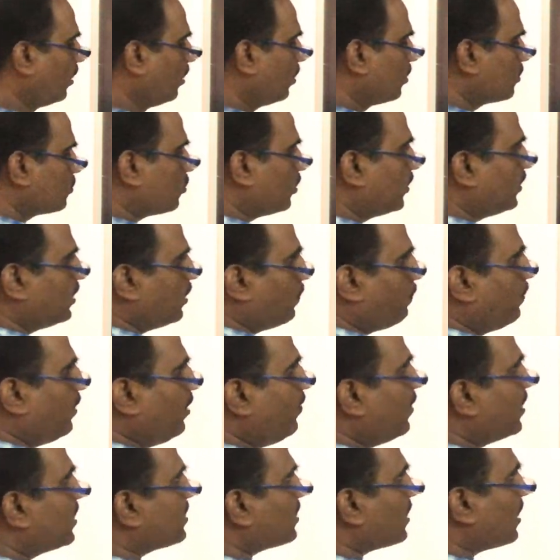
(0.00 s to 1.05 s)
So in the
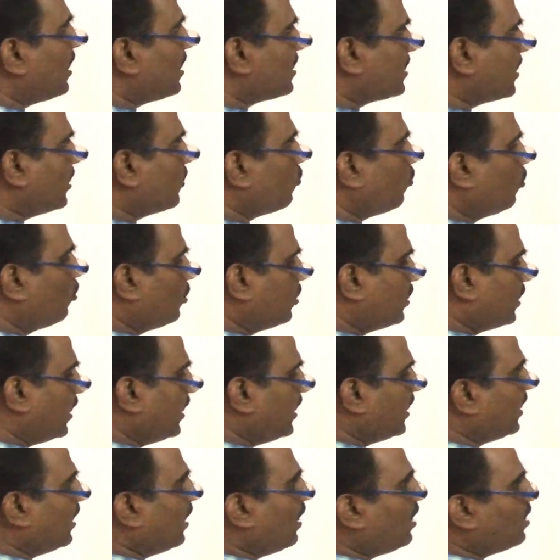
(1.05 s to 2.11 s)
previous class, I told you that in
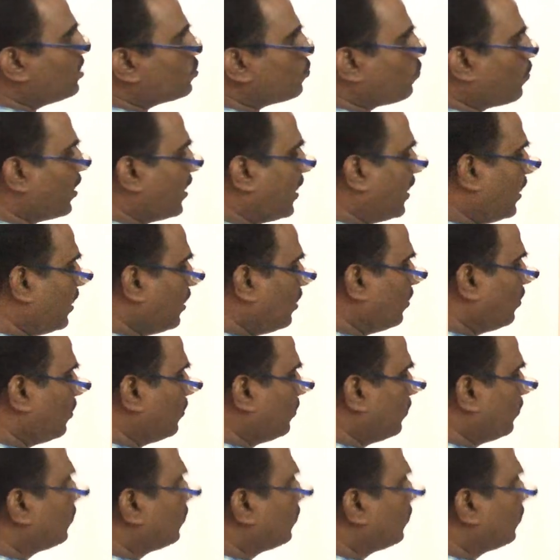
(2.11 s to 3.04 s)
any square,